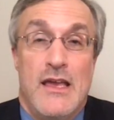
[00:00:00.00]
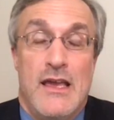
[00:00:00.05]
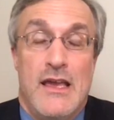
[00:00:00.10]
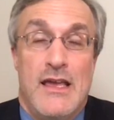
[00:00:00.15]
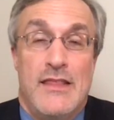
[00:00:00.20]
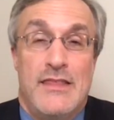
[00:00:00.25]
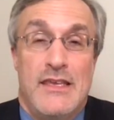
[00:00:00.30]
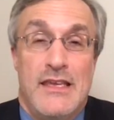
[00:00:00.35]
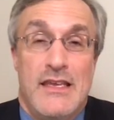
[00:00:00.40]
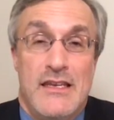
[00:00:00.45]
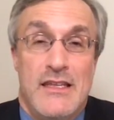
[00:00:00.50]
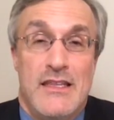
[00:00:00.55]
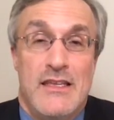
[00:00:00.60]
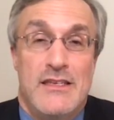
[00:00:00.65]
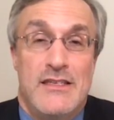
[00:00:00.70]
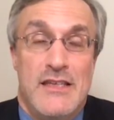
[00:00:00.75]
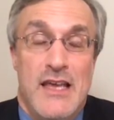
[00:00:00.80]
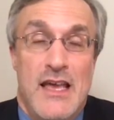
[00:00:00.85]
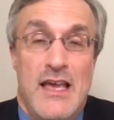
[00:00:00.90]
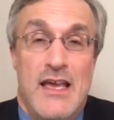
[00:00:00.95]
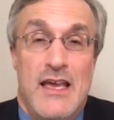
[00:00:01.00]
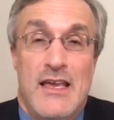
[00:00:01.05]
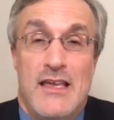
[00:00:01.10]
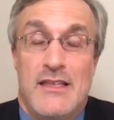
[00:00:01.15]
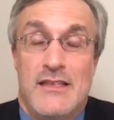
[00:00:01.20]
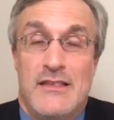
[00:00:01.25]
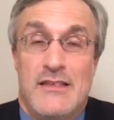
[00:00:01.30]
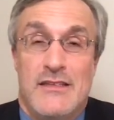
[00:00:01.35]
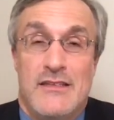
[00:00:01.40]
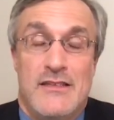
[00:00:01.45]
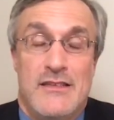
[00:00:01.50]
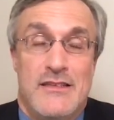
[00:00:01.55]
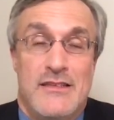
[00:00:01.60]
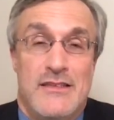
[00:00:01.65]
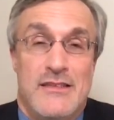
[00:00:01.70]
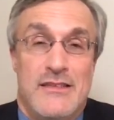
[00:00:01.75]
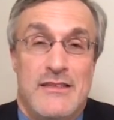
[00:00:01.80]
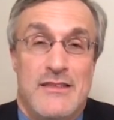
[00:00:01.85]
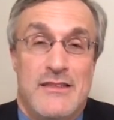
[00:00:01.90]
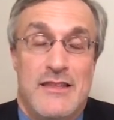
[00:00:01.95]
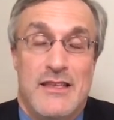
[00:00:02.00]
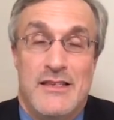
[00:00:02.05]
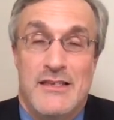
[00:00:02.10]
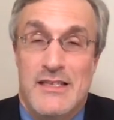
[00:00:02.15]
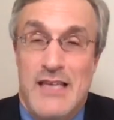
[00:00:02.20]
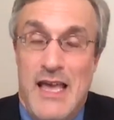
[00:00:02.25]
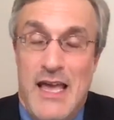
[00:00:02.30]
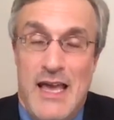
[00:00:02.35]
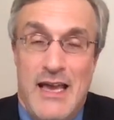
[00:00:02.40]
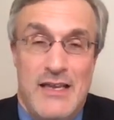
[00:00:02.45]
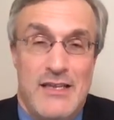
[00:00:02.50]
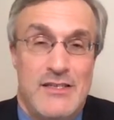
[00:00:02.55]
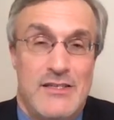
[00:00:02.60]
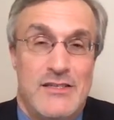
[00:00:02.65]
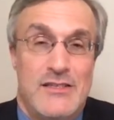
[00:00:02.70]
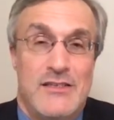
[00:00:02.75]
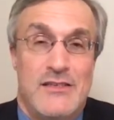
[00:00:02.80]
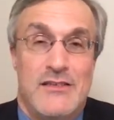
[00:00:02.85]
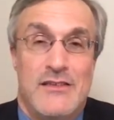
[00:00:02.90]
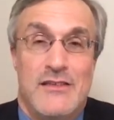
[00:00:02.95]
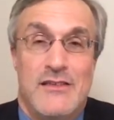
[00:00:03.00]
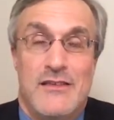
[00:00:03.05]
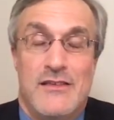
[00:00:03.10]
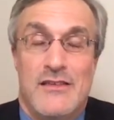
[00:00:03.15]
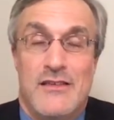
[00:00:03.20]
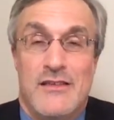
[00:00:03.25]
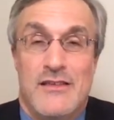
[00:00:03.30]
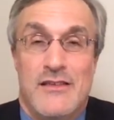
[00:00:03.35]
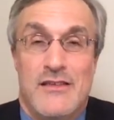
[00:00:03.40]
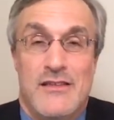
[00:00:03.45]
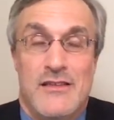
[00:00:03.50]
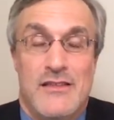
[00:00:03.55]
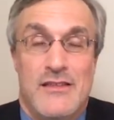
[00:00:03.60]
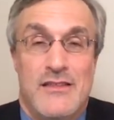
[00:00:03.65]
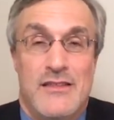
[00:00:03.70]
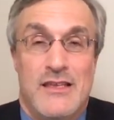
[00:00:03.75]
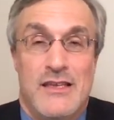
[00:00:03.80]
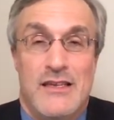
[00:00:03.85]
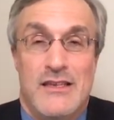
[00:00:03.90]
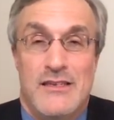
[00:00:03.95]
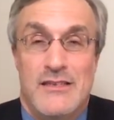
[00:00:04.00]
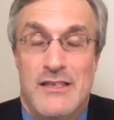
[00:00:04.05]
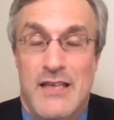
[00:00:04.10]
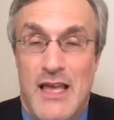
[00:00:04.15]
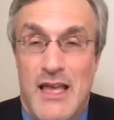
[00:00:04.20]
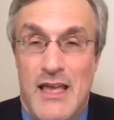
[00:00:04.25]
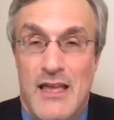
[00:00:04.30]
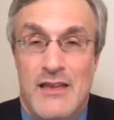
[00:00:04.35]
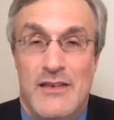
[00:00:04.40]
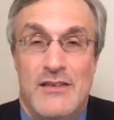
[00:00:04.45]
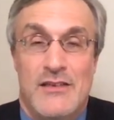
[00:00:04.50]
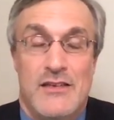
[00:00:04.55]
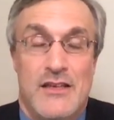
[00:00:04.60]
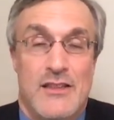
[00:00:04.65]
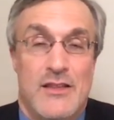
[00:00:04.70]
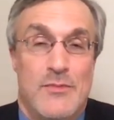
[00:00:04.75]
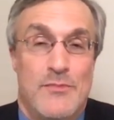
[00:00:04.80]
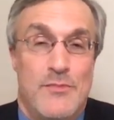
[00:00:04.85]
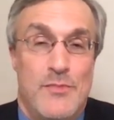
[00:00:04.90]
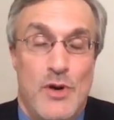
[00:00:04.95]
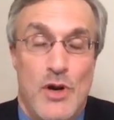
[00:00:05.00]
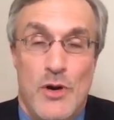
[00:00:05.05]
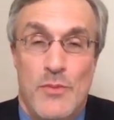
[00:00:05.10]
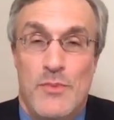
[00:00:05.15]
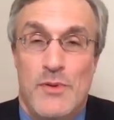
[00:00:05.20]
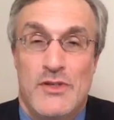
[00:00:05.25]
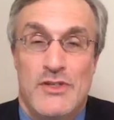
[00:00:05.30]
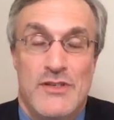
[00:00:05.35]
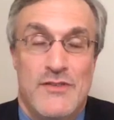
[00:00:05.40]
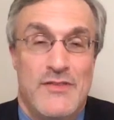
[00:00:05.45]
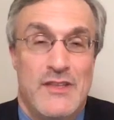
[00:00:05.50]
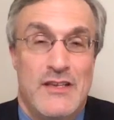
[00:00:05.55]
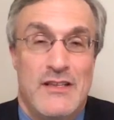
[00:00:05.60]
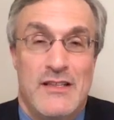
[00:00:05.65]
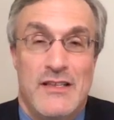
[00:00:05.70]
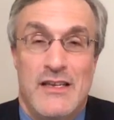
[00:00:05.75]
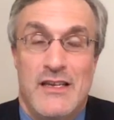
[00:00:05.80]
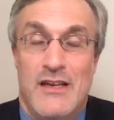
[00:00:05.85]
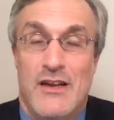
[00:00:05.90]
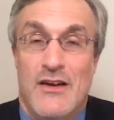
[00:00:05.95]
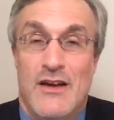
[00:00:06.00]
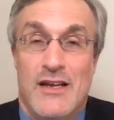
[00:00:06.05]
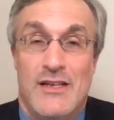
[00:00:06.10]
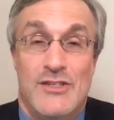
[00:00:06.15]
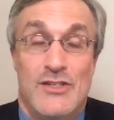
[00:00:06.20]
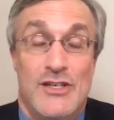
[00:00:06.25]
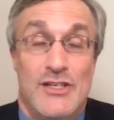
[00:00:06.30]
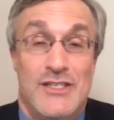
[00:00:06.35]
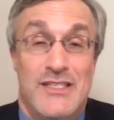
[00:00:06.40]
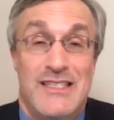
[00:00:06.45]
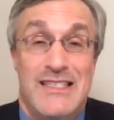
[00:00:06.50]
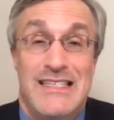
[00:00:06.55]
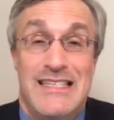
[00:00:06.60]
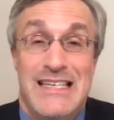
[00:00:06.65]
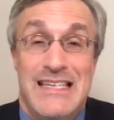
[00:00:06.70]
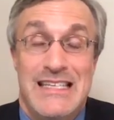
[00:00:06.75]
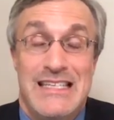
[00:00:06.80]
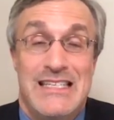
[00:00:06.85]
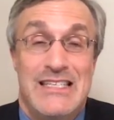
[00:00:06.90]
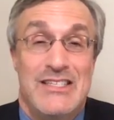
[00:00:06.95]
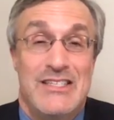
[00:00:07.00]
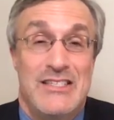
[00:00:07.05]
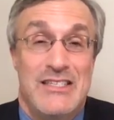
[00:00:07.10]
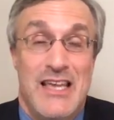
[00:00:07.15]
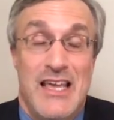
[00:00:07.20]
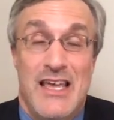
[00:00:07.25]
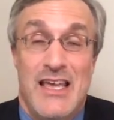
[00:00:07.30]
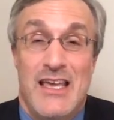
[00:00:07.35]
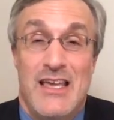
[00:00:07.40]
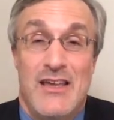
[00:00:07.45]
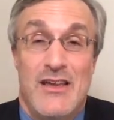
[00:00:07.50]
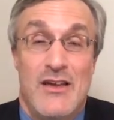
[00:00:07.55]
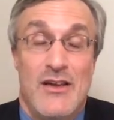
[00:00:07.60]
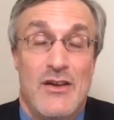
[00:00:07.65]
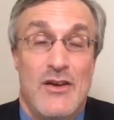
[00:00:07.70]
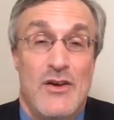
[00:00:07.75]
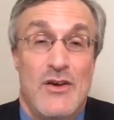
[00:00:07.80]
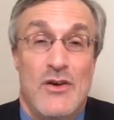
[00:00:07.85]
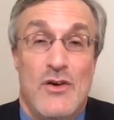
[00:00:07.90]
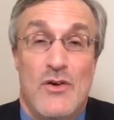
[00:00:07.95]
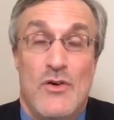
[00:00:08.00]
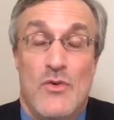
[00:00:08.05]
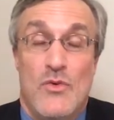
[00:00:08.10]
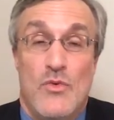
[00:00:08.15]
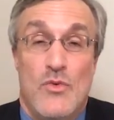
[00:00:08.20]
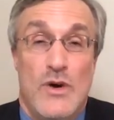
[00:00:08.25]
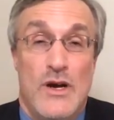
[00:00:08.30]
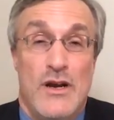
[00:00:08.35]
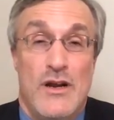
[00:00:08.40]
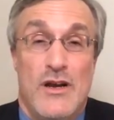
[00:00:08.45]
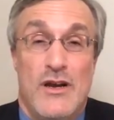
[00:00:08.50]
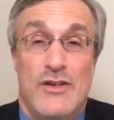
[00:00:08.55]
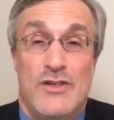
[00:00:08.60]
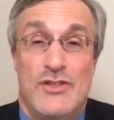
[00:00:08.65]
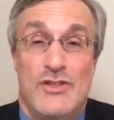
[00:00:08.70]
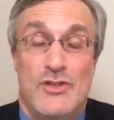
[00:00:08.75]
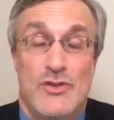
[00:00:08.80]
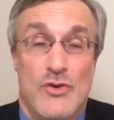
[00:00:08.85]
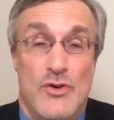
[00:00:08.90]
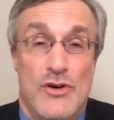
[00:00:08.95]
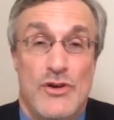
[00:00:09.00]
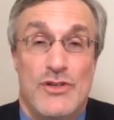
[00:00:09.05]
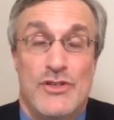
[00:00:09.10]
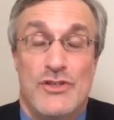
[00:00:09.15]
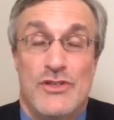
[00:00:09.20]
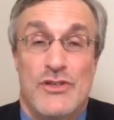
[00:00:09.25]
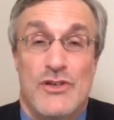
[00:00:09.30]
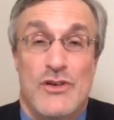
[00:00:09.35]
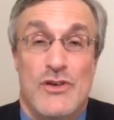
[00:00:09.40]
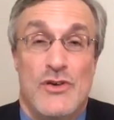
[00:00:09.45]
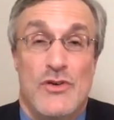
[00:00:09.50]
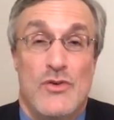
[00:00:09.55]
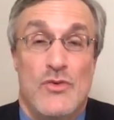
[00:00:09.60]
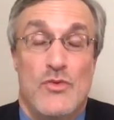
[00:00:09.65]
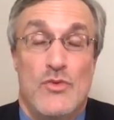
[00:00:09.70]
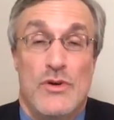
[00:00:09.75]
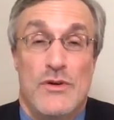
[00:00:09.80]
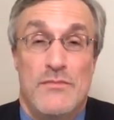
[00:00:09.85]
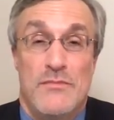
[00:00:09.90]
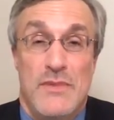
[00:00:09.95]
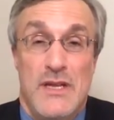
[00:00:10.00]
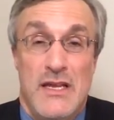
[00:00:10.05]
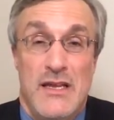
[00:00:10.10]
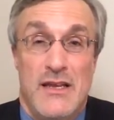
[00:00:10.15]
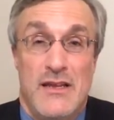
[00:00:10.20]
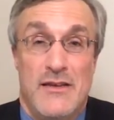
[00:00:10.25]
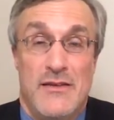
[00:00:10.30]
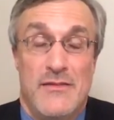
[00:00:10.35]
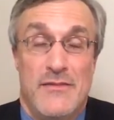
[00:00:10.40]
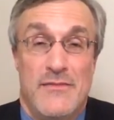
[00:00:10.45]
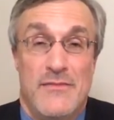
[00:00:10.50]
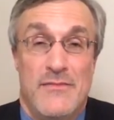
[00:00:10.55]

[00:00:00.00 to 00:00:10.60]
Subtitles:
At the end of the day, the text, the intent, and the purpose of the Clean Air Act just didn't say what a source would mean.